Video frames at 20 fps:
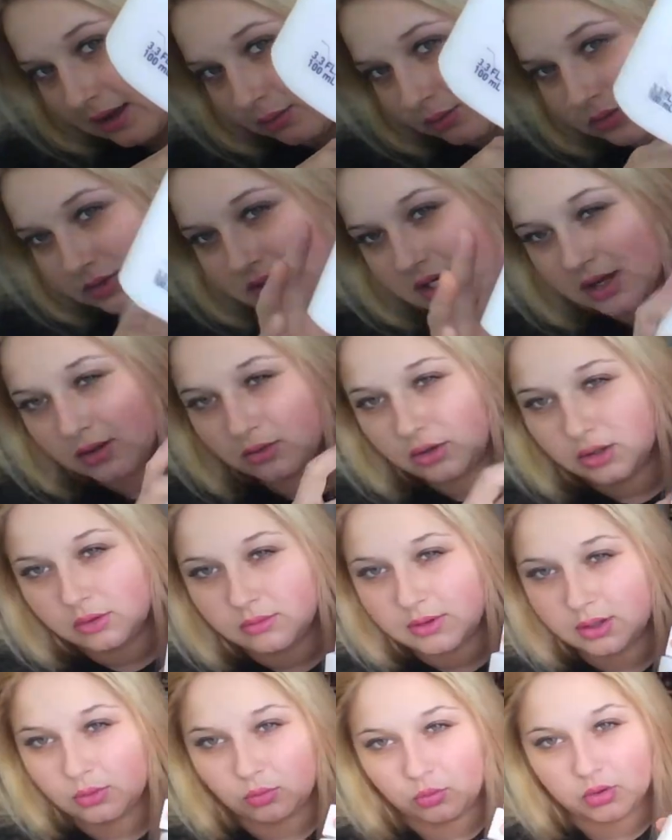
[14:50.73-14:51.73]
I will tell
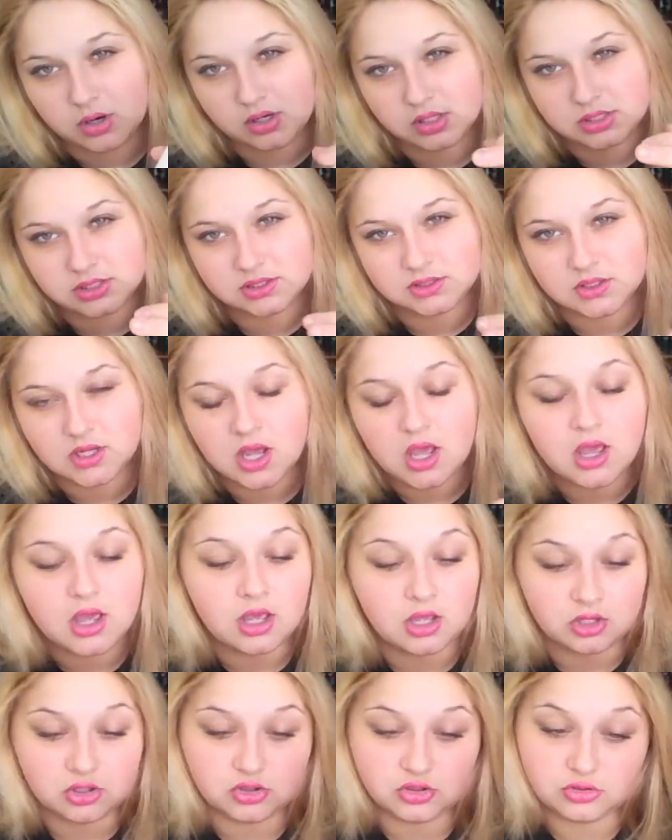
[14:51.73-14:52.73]
you it works
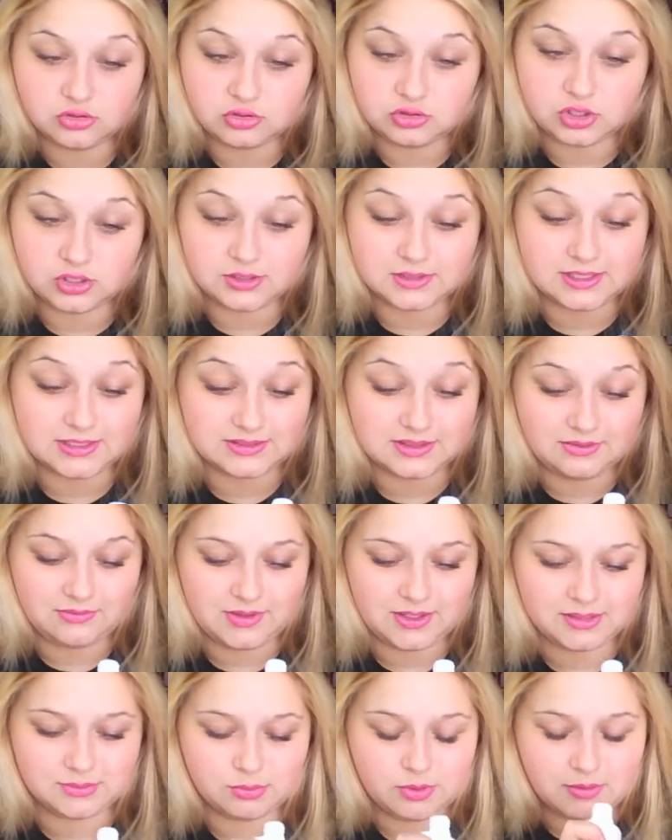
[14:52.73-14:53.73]
just as a
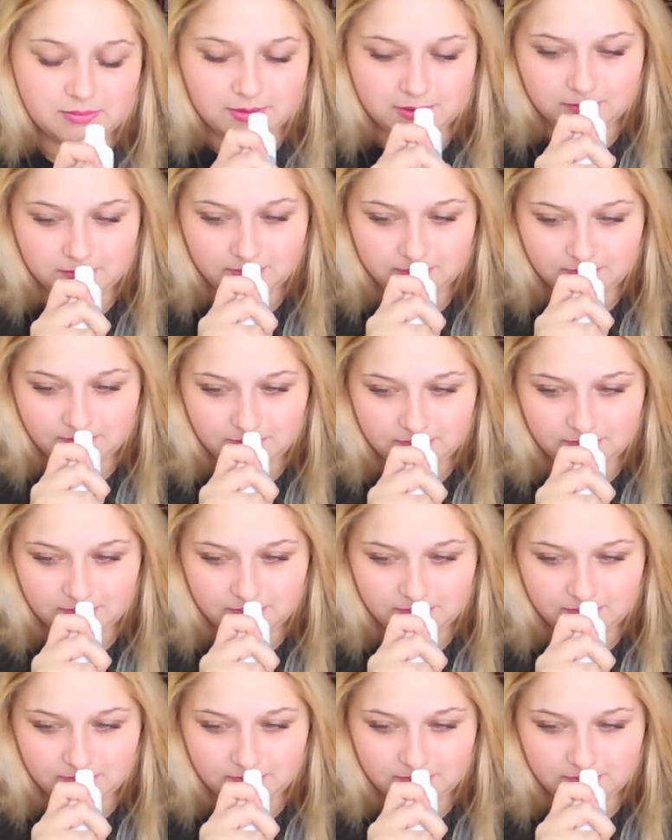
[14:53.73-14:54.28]
face primer.